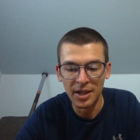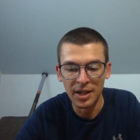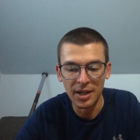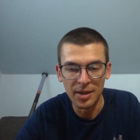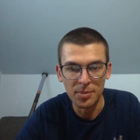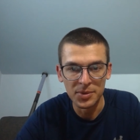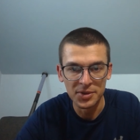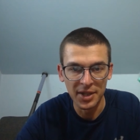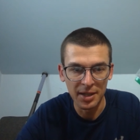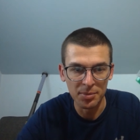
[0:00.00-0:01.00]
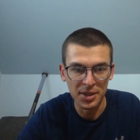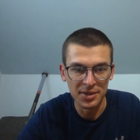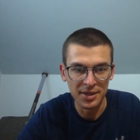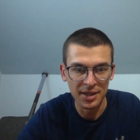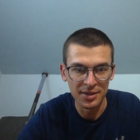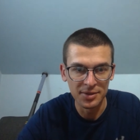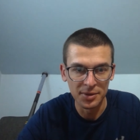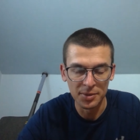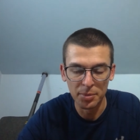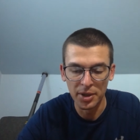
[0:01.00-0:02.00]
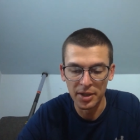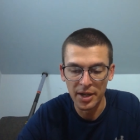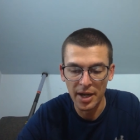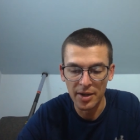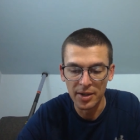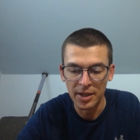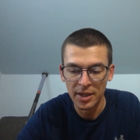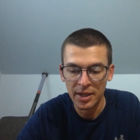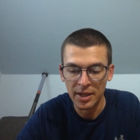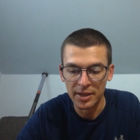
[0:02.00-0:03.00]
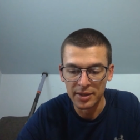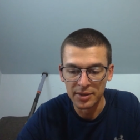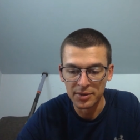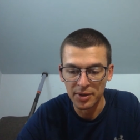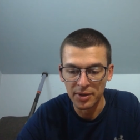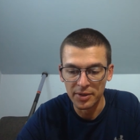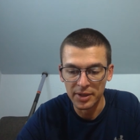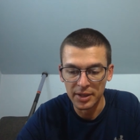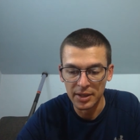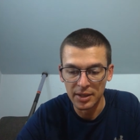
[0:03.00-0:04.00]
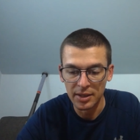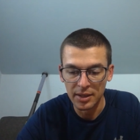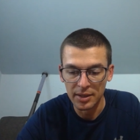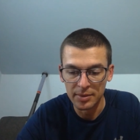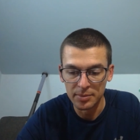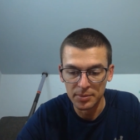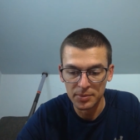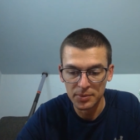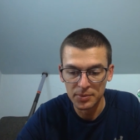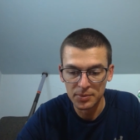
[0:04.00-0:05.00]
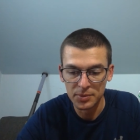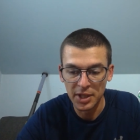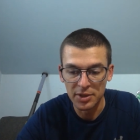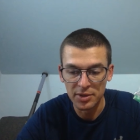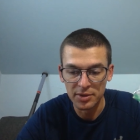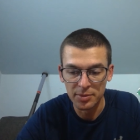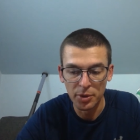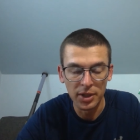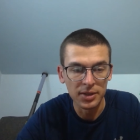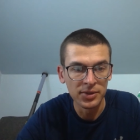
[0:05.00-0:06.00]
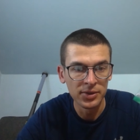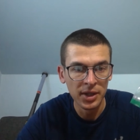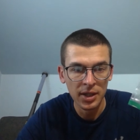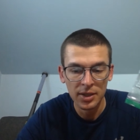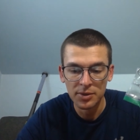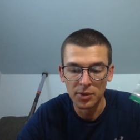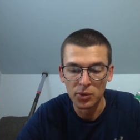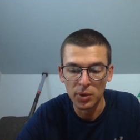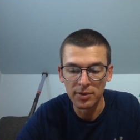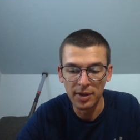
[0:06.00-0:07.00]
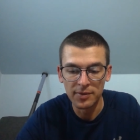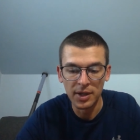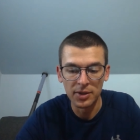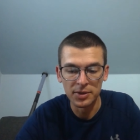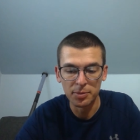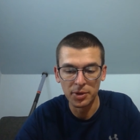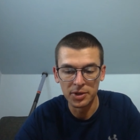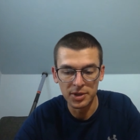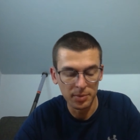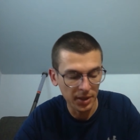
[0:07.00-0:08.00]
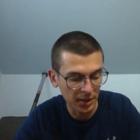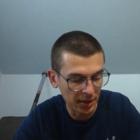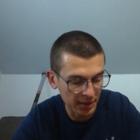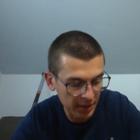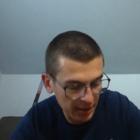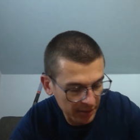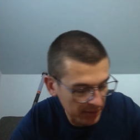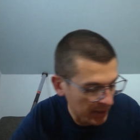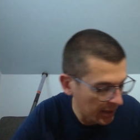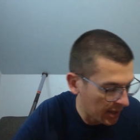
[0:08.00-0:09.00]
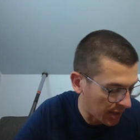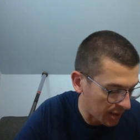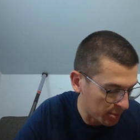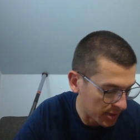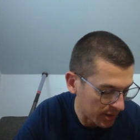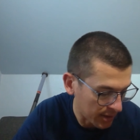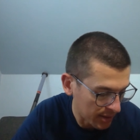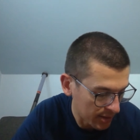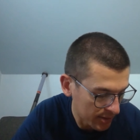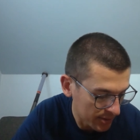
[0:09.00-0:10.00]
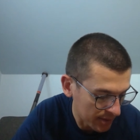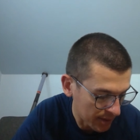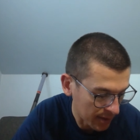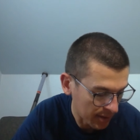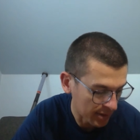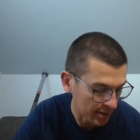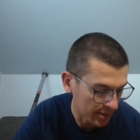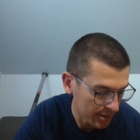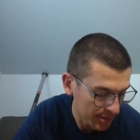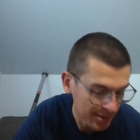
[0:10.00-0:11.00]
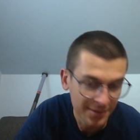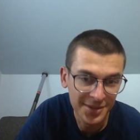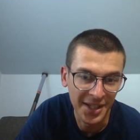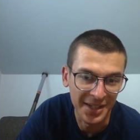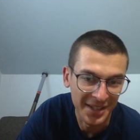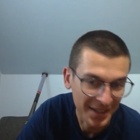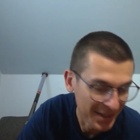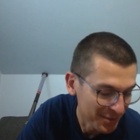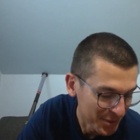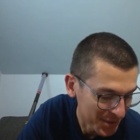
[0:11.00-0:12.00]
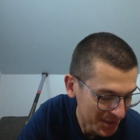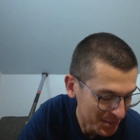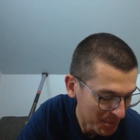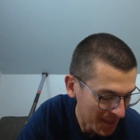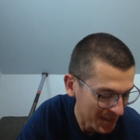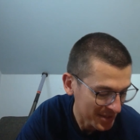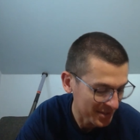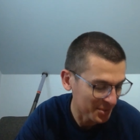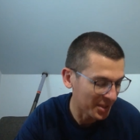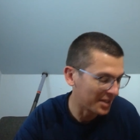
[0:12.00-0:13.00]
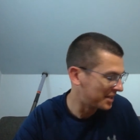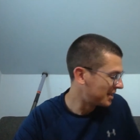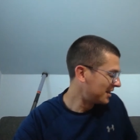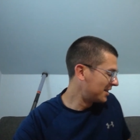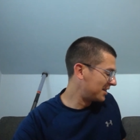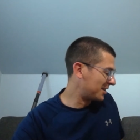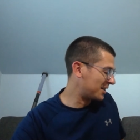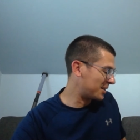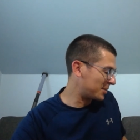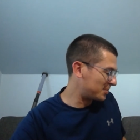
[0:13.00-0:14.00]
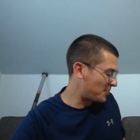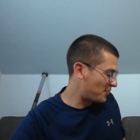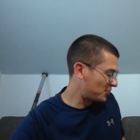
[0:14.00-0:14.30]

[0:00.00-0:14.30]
Um, second piece that sold parted out, and these are the um, tension springs. So twenty-five dollars plus shipping on these. I'll be sending a, sending a gift or sending some cash his way. Um,